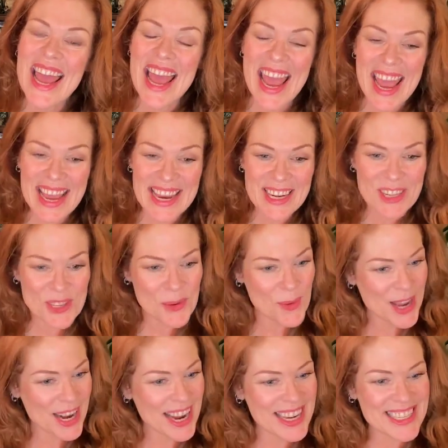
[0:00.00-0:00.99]
And so
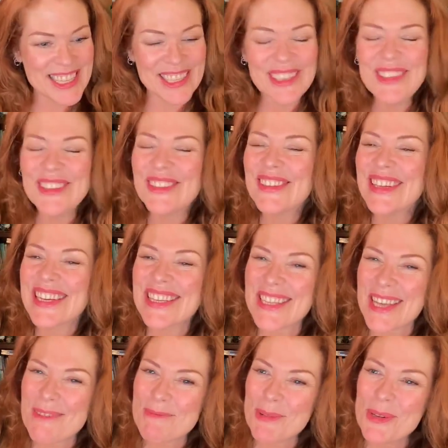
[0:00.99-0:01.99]
what I do is
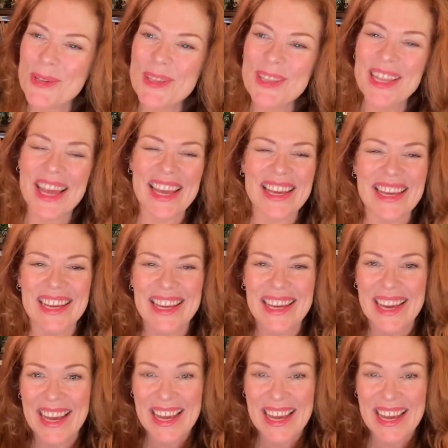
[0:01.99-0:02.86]
I pull a